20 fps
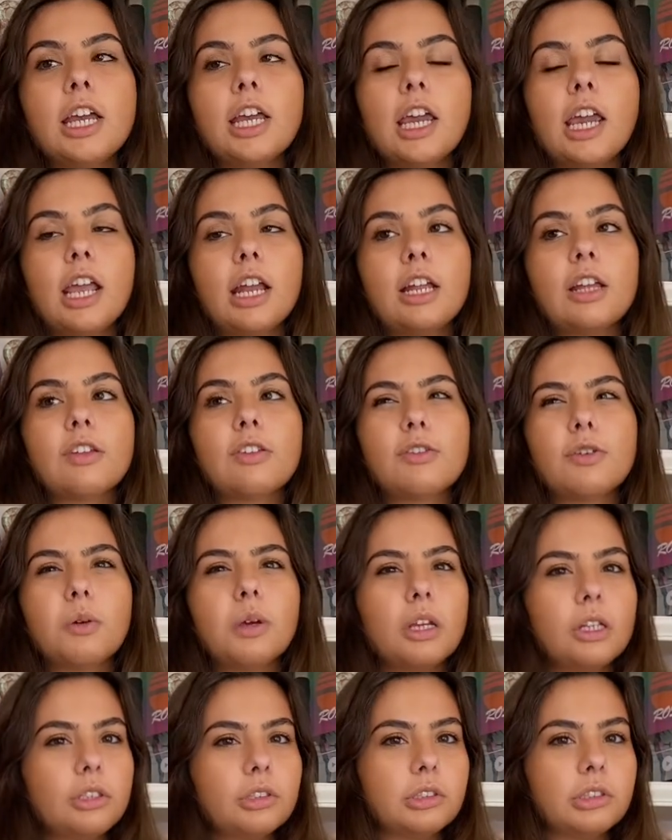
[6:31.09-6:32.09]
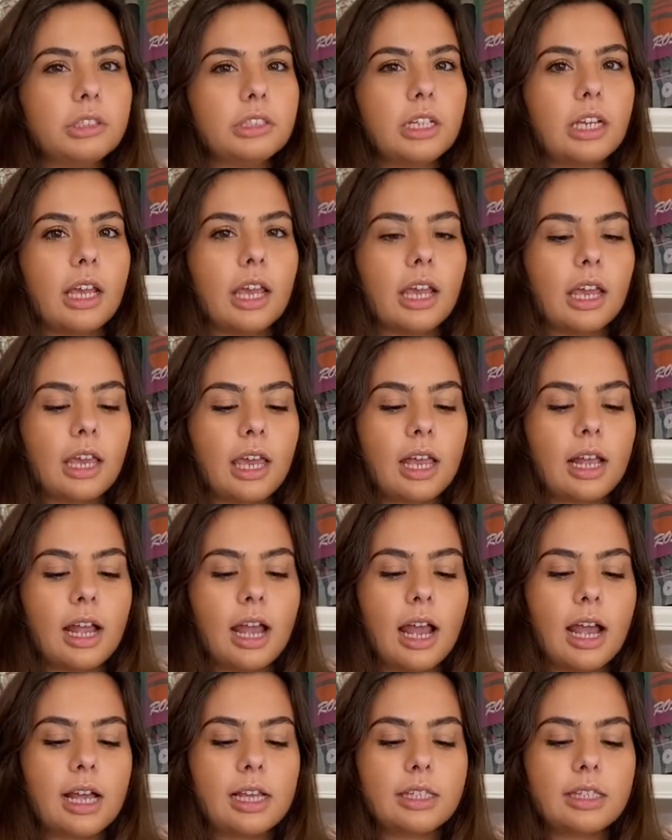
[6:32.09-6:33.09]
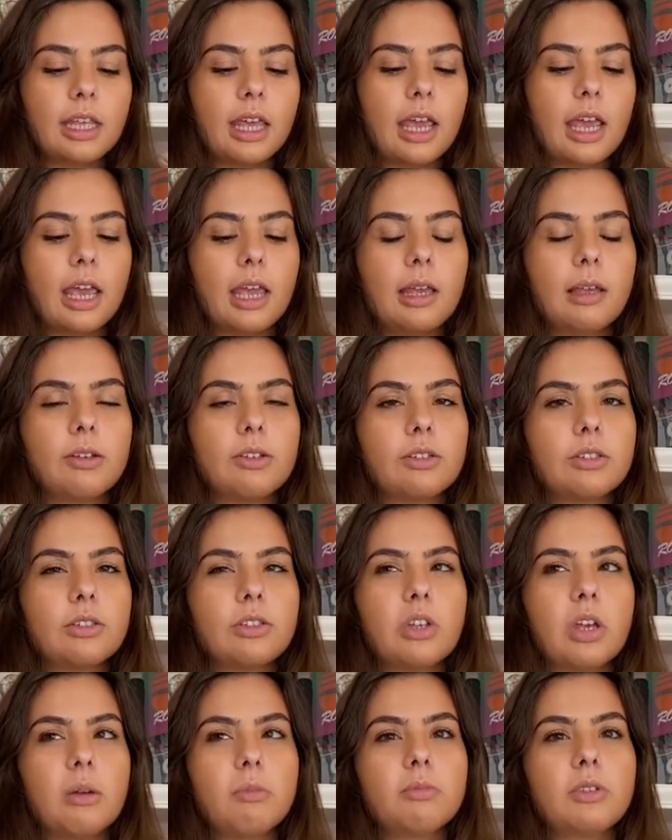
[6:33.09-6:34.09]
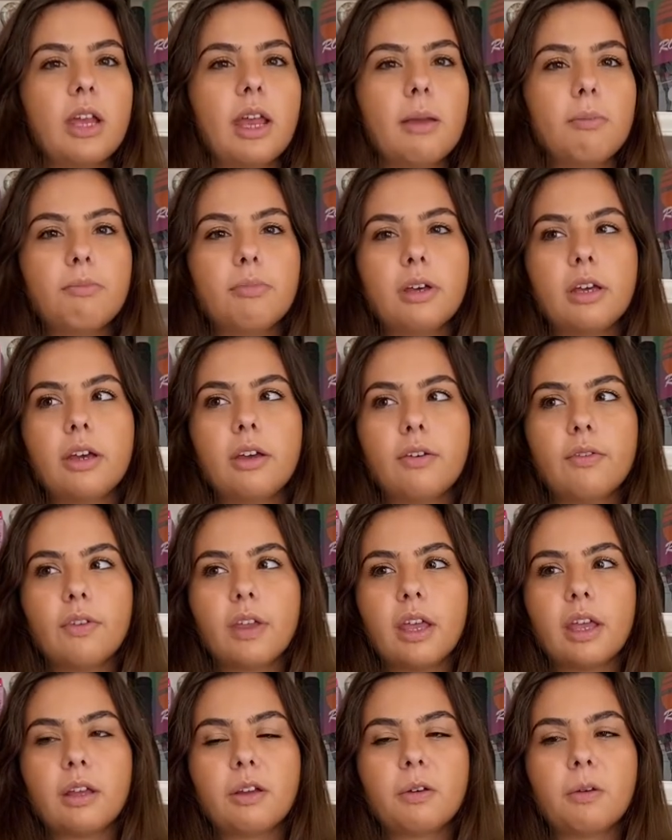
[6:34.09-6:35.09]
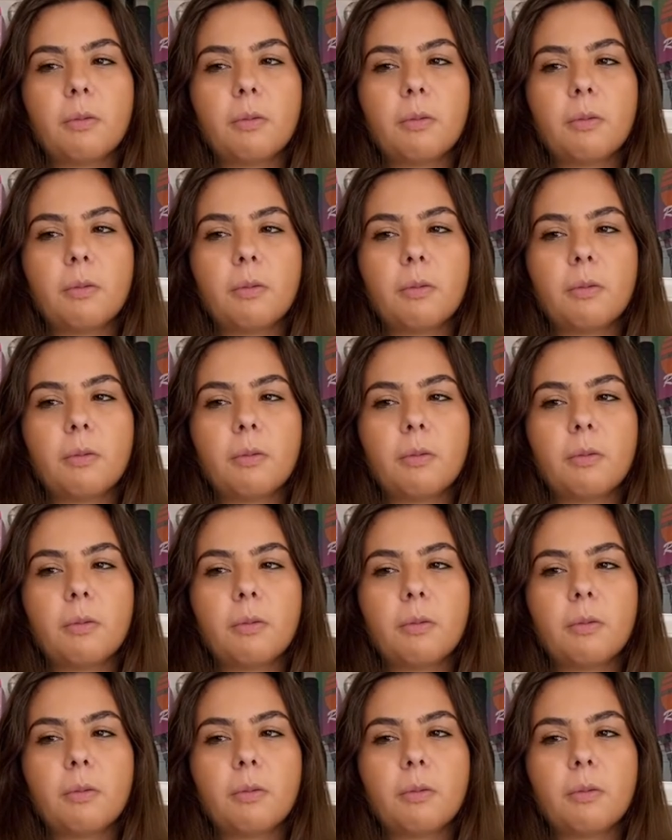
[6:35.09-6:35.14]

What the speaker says: It is so interesting. It has like some type of like